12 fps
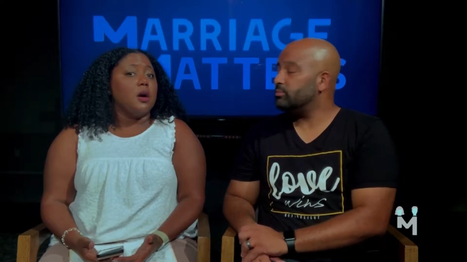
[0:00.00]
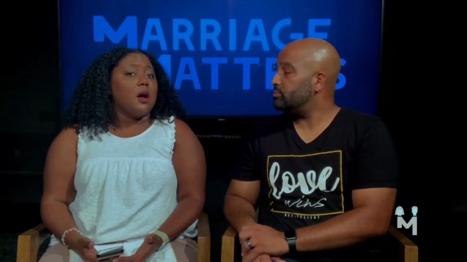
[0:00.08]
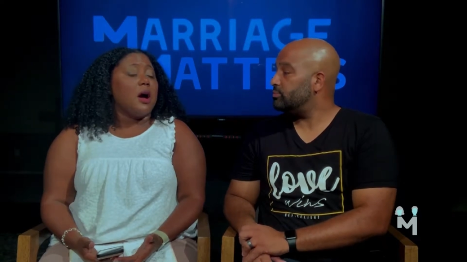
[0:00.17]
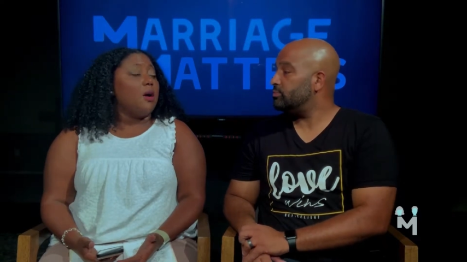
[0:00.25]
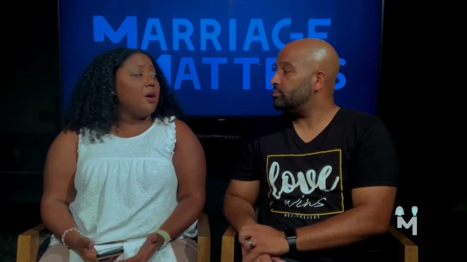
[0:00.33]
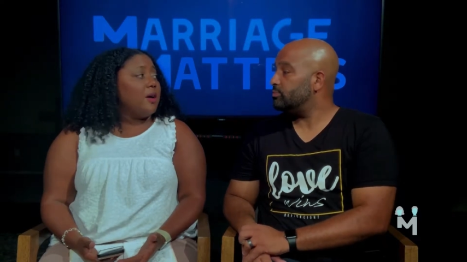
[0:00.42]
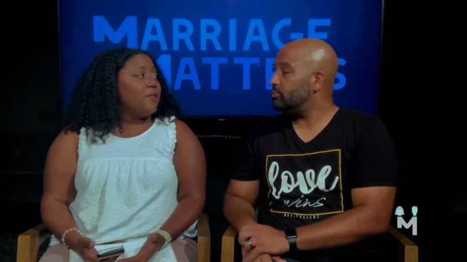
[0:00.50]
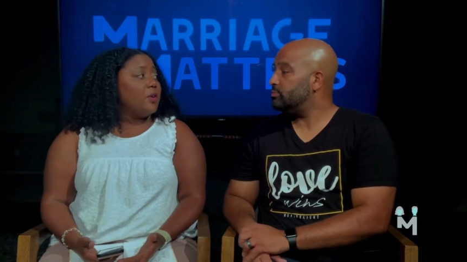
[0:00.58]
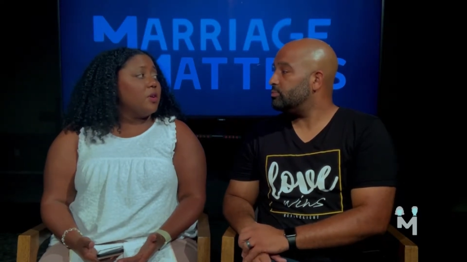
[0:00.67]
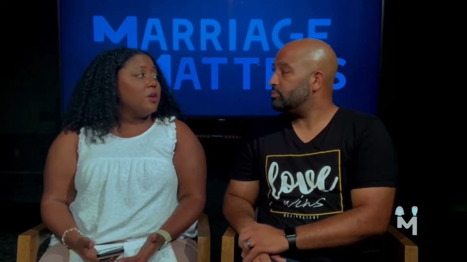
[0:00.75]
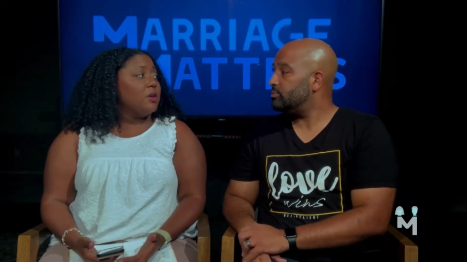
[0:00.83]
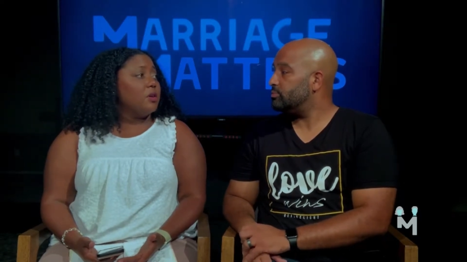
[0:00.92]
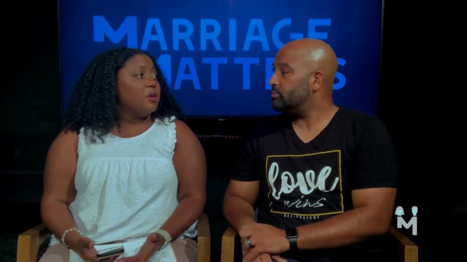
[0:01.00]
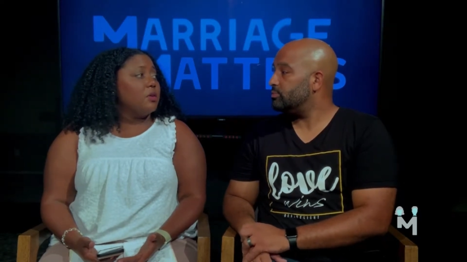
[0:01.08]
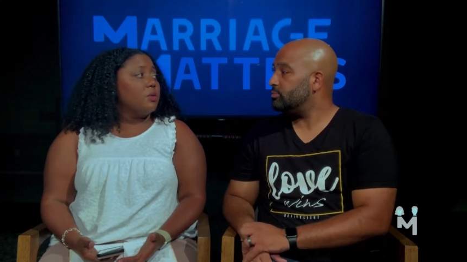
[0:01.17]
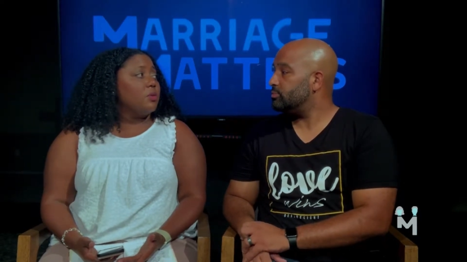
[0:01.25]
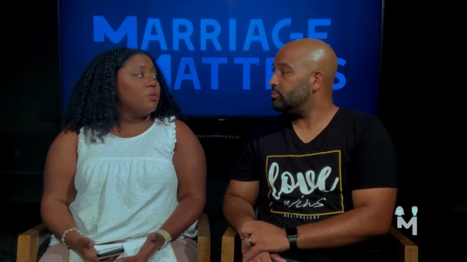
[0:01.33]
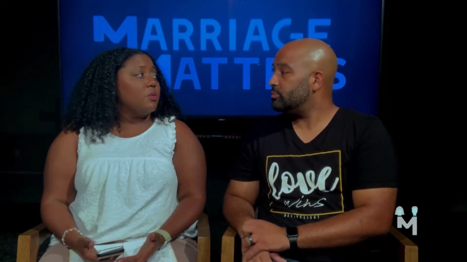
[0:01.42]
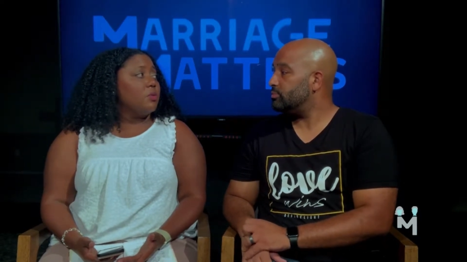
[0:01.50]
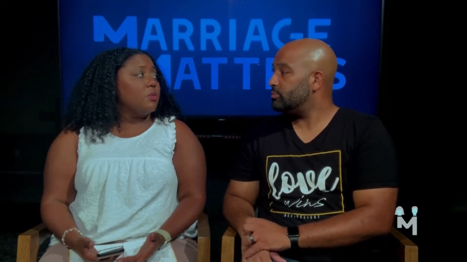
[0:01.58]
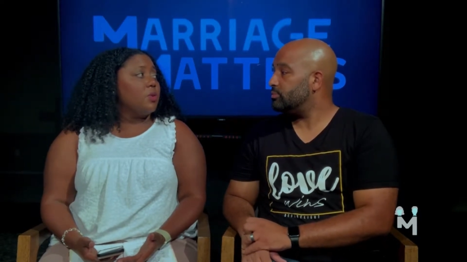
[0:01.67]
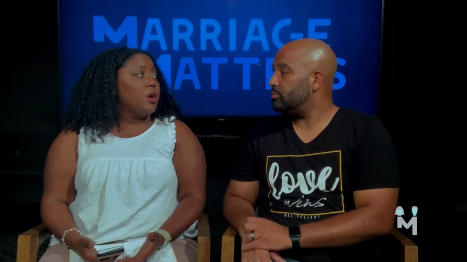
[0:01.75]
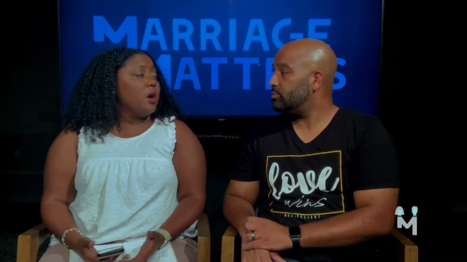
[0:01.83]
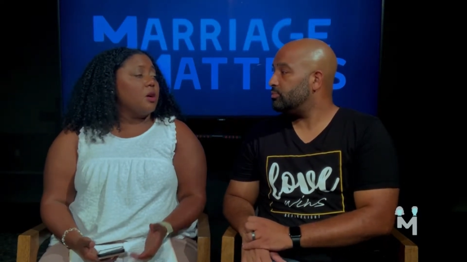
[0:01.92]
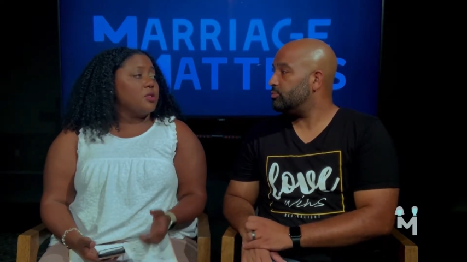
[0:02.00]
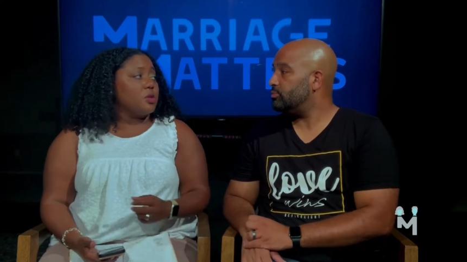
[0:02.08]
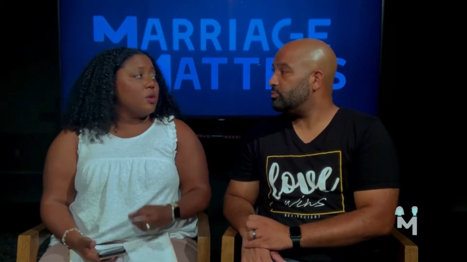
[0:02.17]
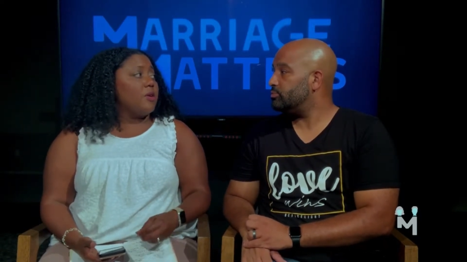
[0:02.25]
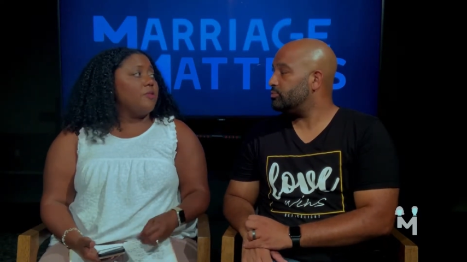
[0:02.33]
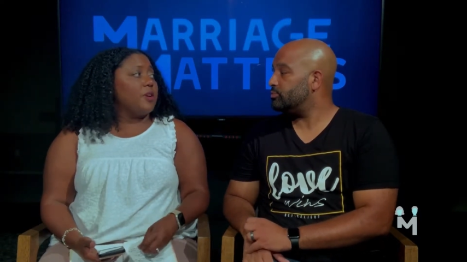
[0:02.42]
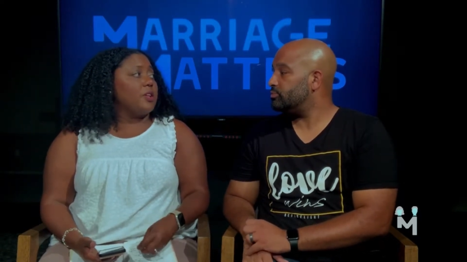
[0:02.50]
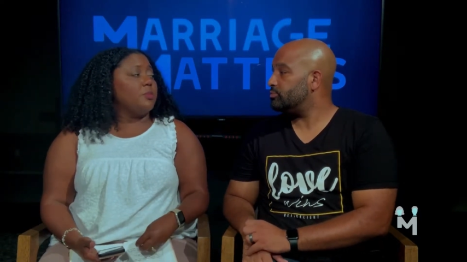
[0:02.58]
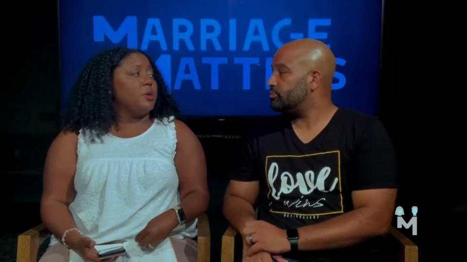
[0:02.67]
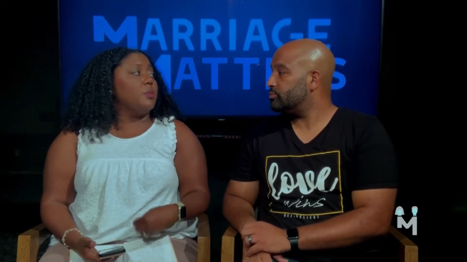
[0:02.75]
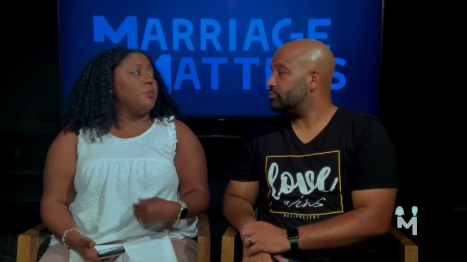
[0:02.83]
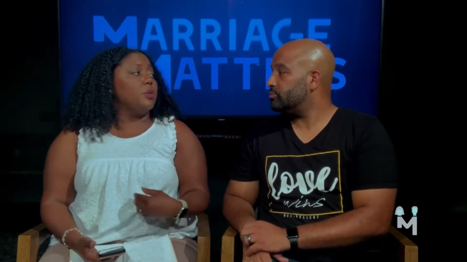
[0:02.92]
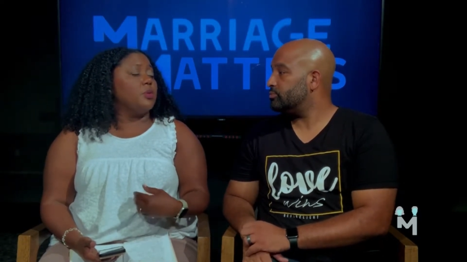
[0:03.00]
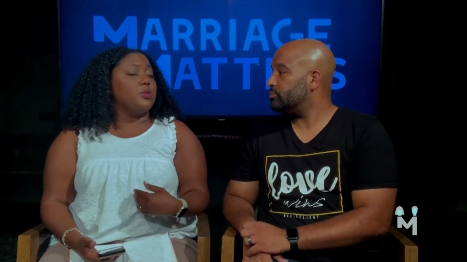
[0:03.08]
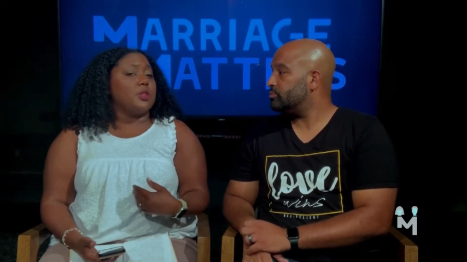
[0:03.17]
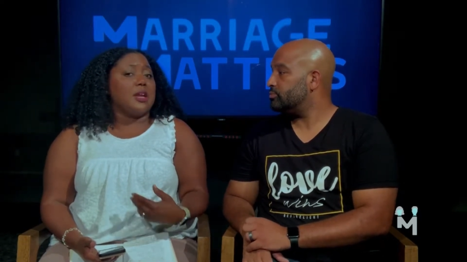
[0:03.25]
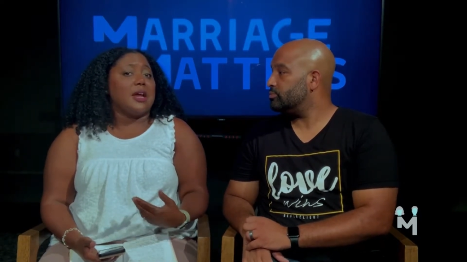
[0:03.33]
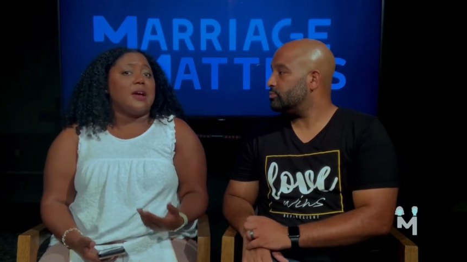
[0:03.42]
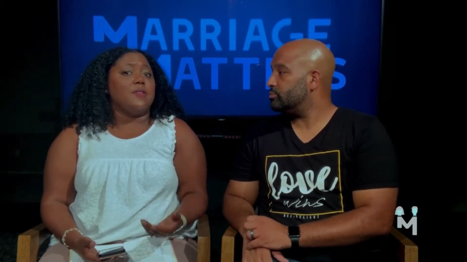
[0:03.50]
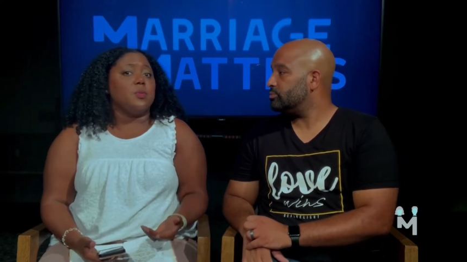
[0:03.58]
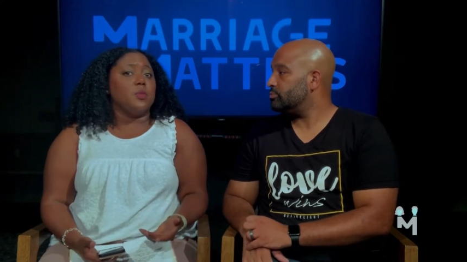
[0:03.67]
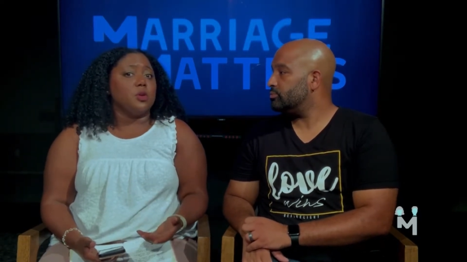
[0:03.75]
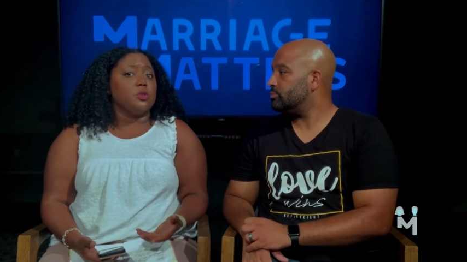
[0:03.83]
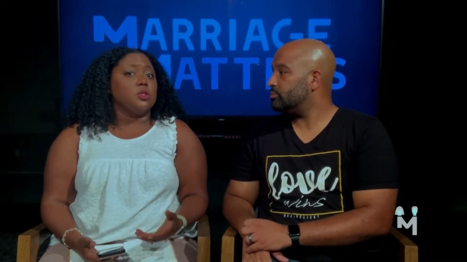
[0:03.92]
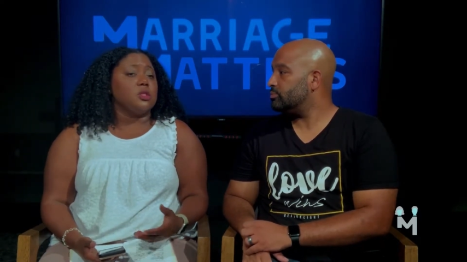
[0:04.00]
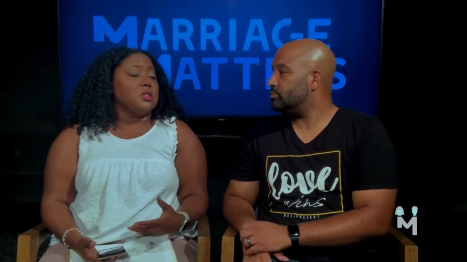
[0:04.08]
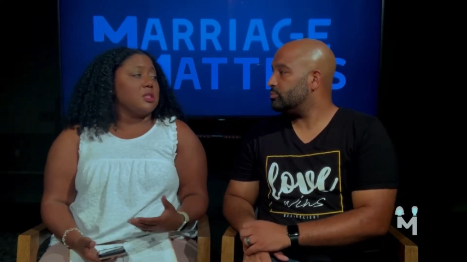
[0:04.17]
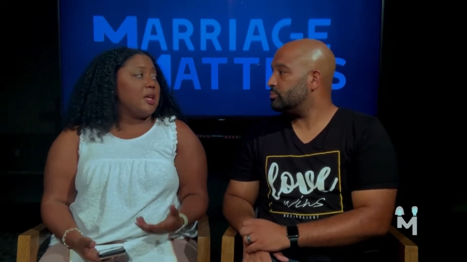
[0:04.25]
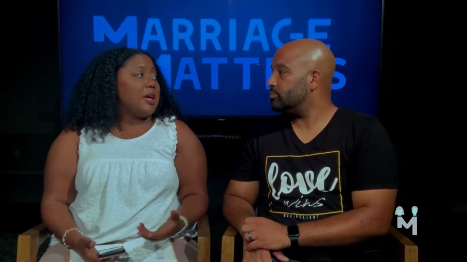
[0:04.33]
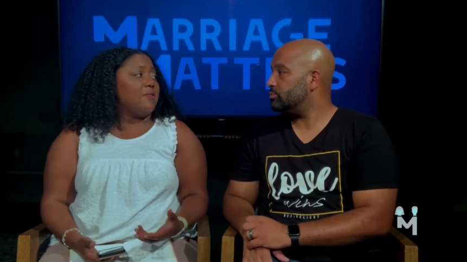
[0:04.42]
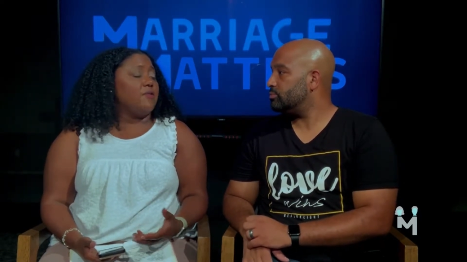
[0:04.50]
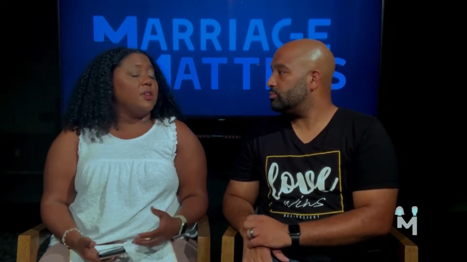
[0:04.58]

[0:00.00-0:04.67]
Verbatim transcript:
Speaker 1: however, we also are faith people that have emotions and have